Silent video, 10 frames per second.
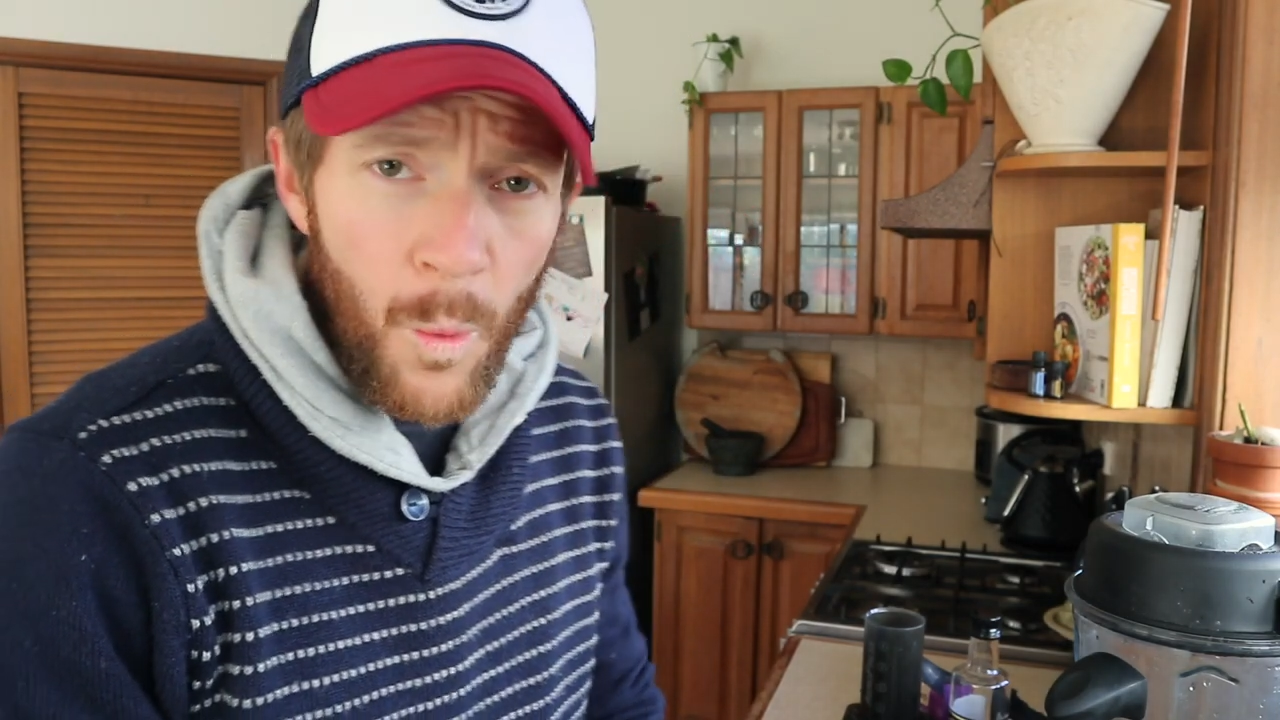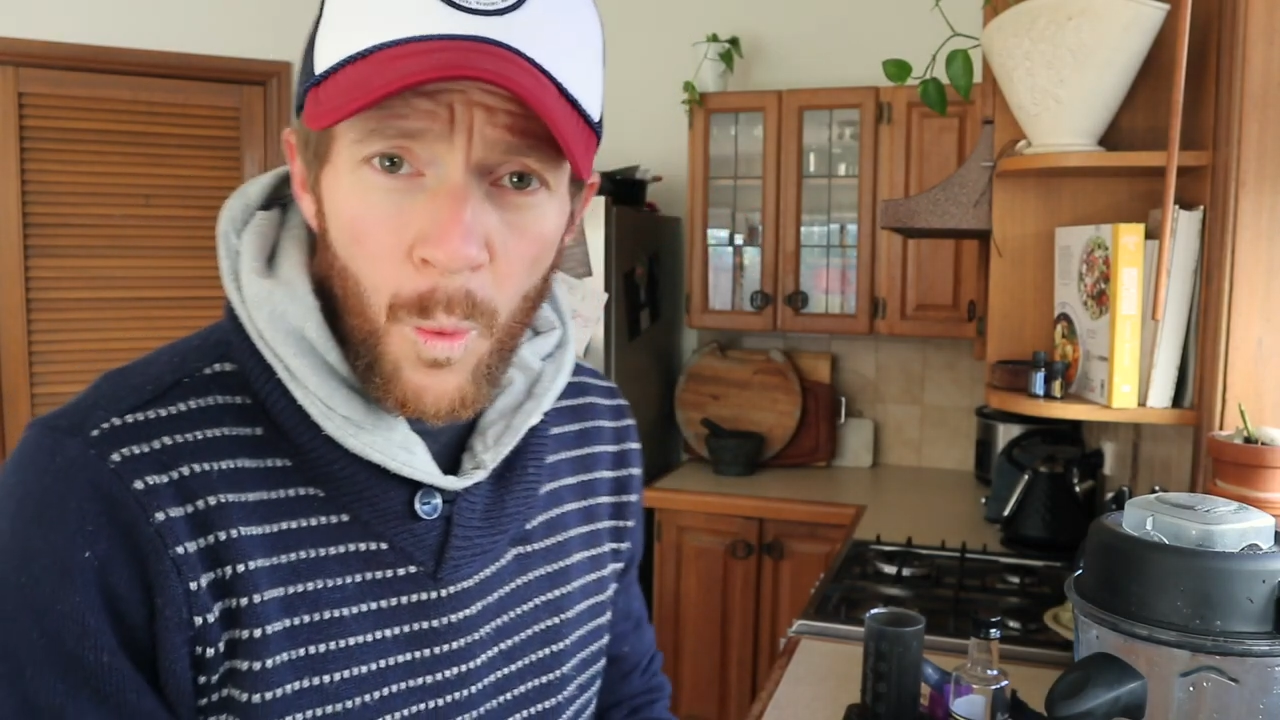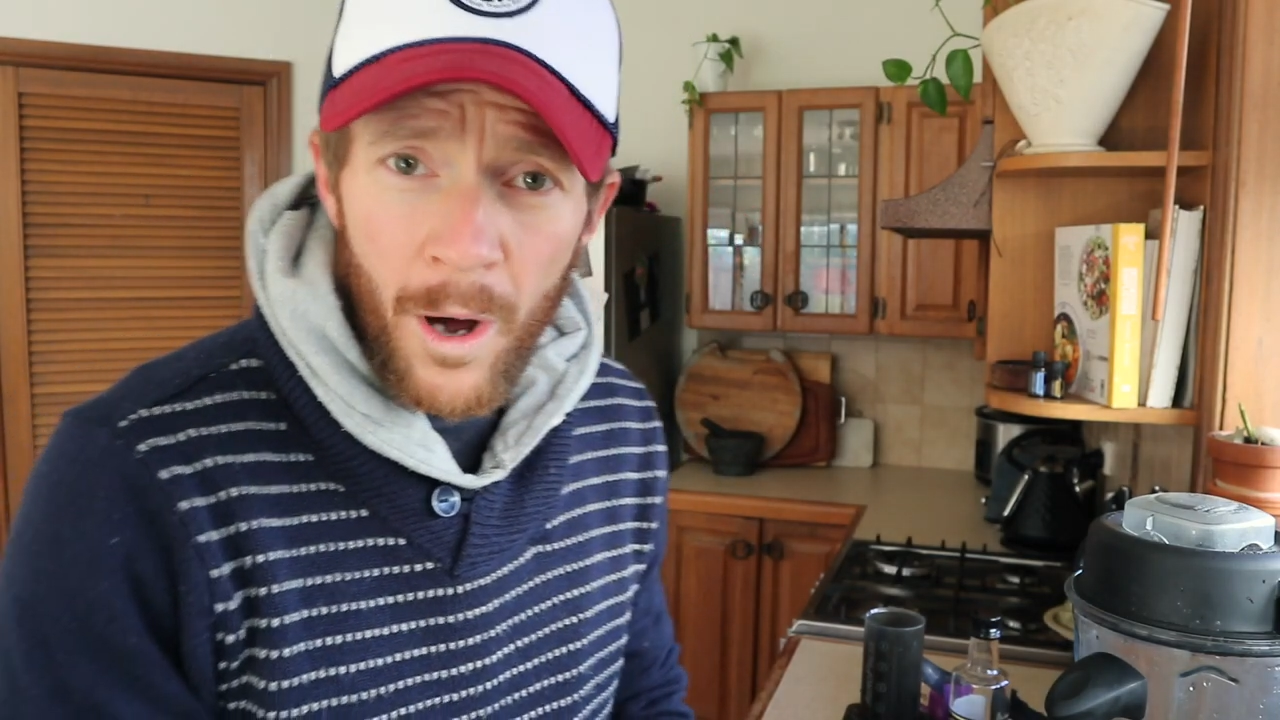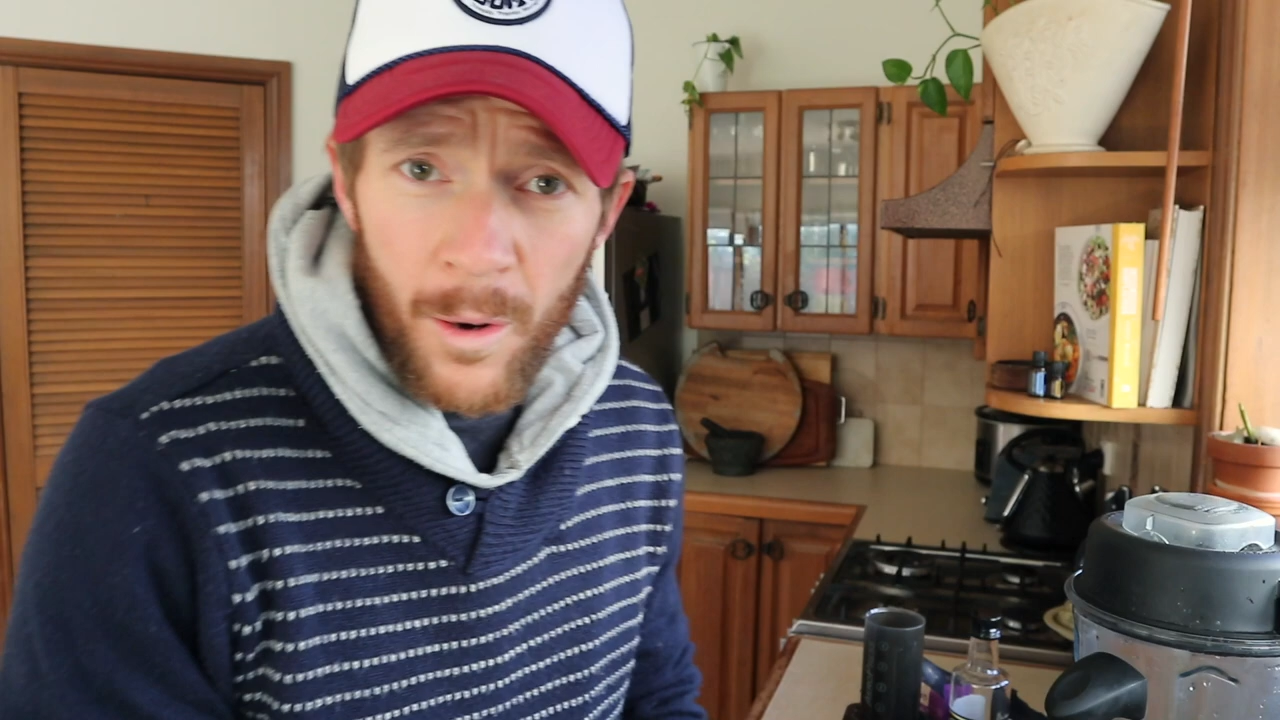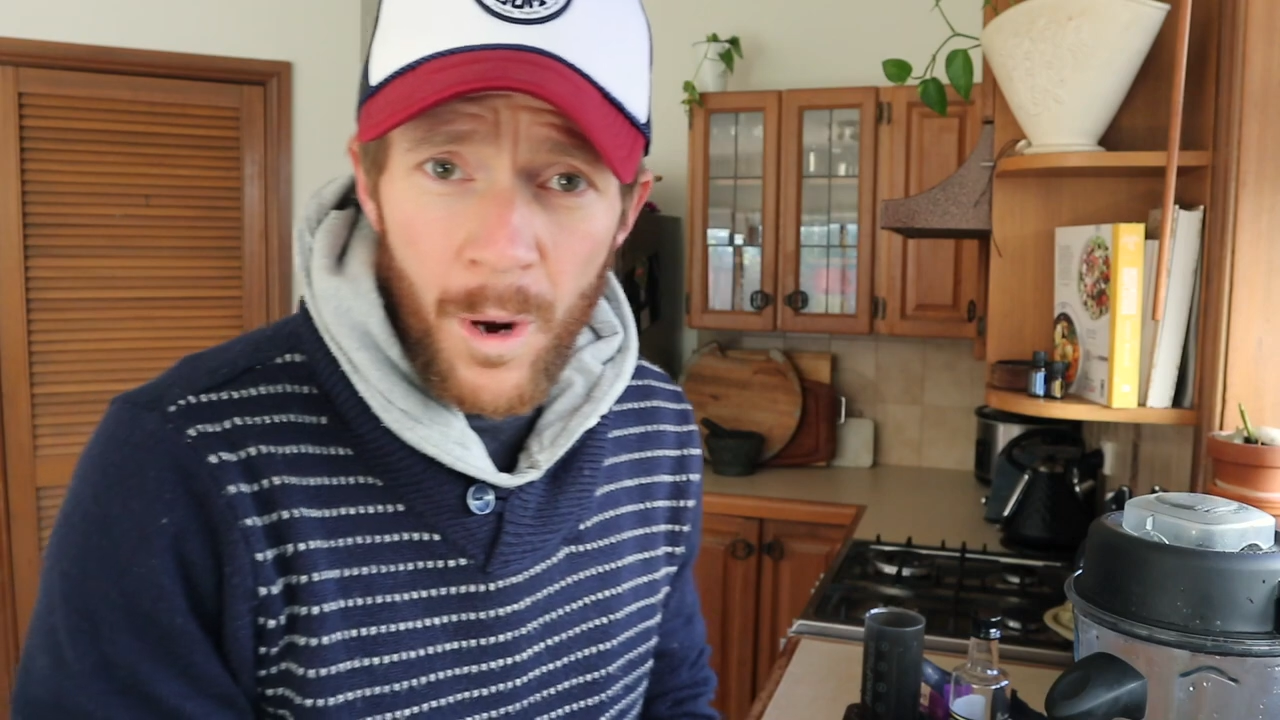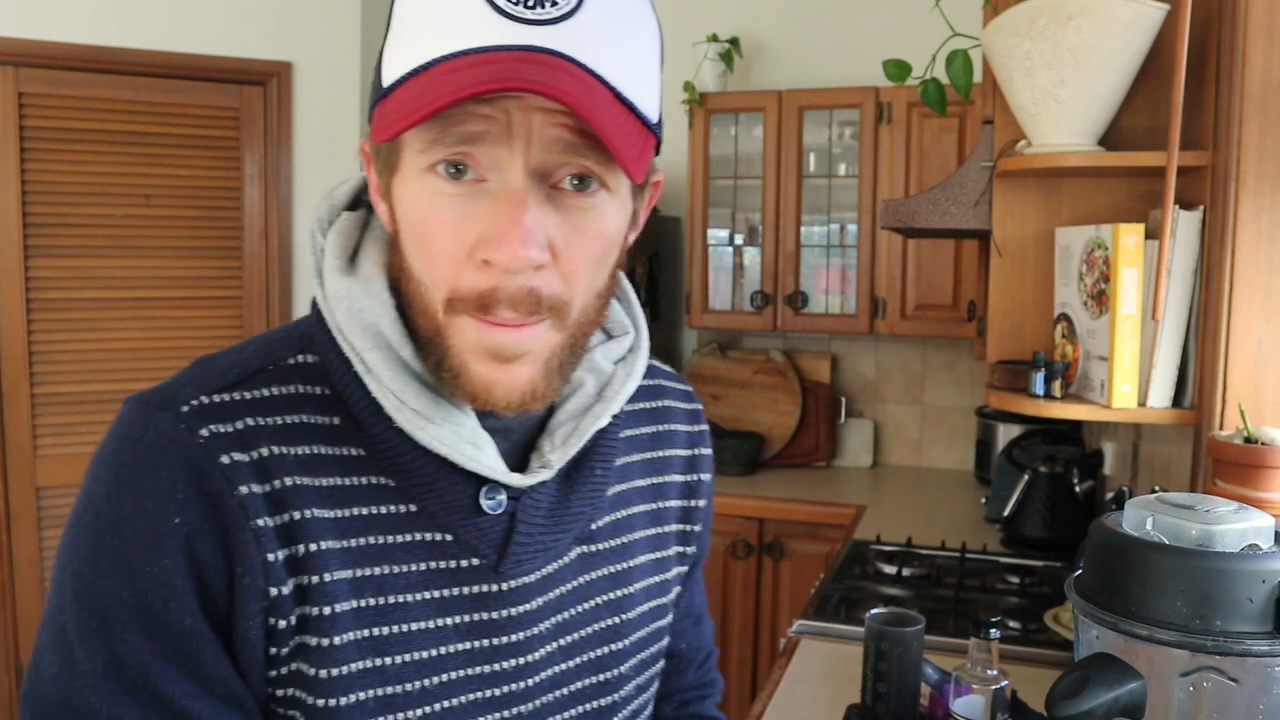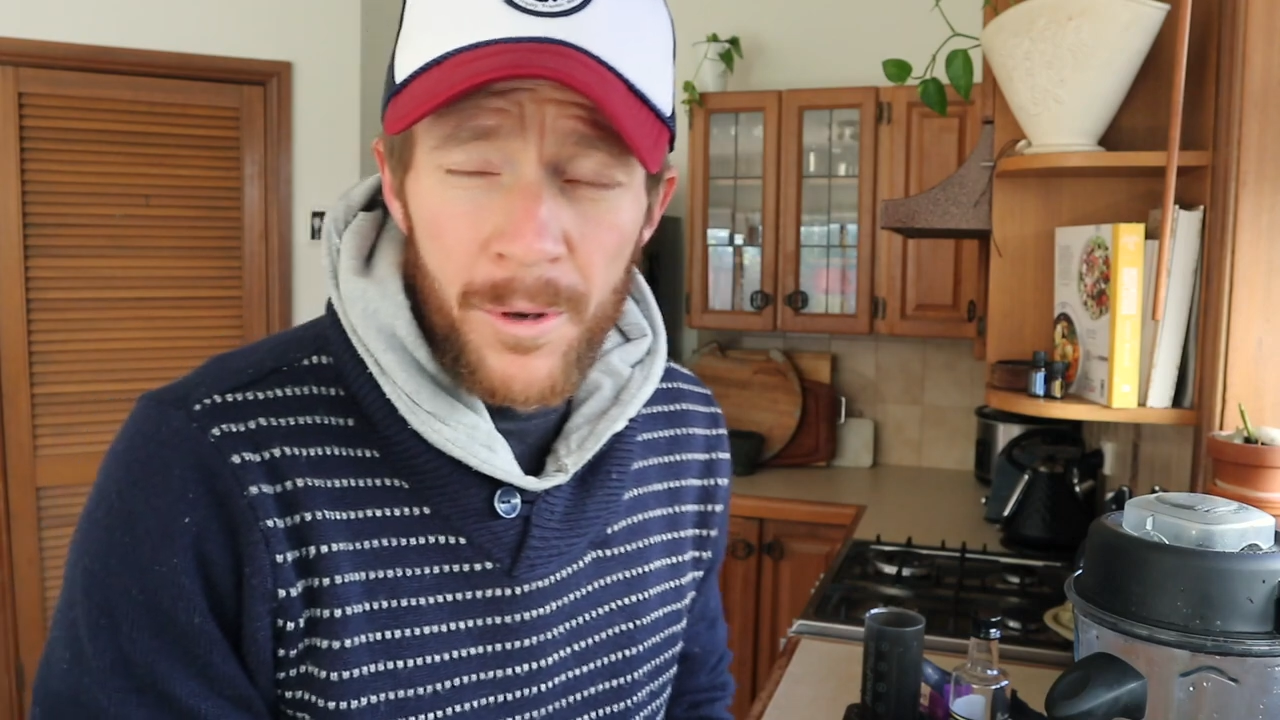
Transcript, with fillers: Why do I